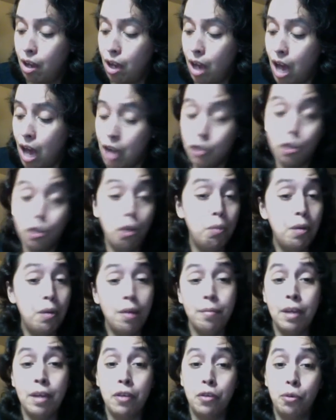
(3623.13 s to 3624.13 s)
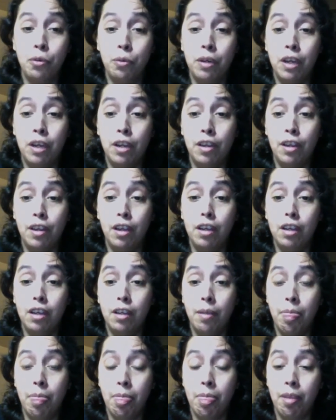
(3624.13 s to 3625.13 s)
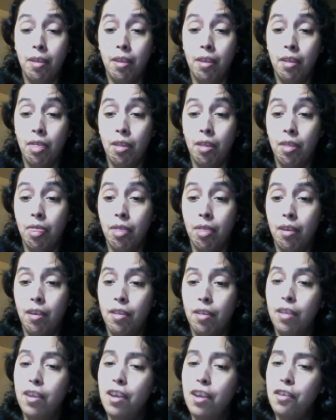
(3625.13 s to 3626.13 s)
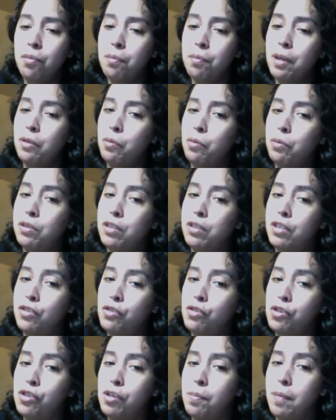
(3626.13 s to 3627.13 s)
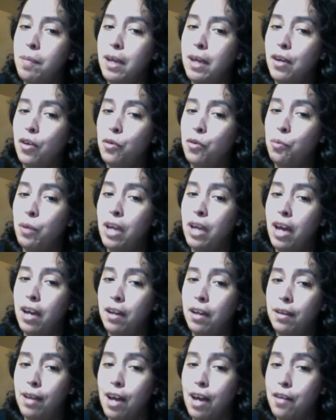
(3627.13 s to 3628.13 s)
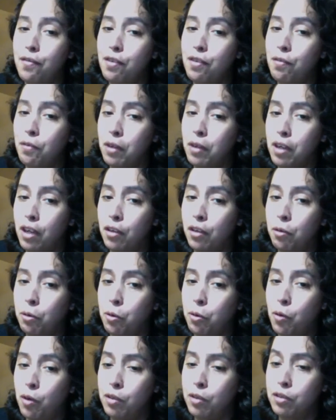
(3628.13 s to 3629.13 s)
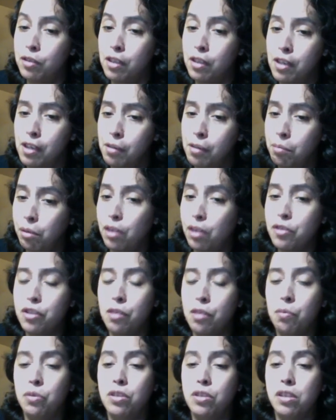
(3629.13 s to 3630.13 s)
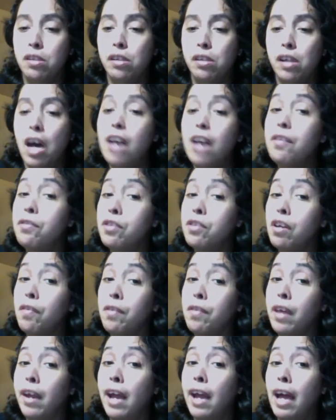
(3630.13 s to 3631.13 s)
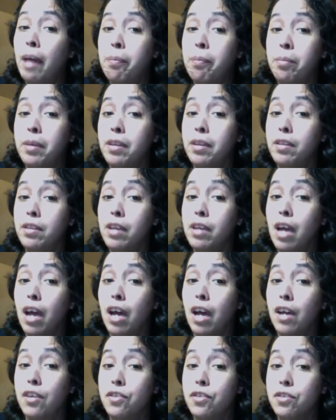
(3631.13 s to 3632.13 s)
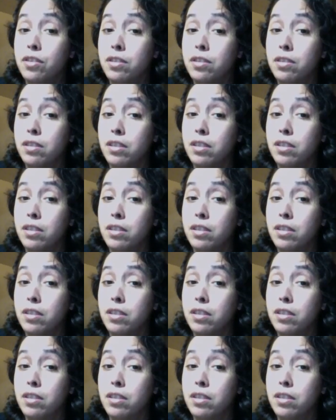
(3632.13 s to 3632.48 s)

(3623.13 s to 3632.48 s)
October, I'm not doing anything. This month was interesting because we had a lot of different color alongs. Plus, there was a lot of stuff that happened, guys.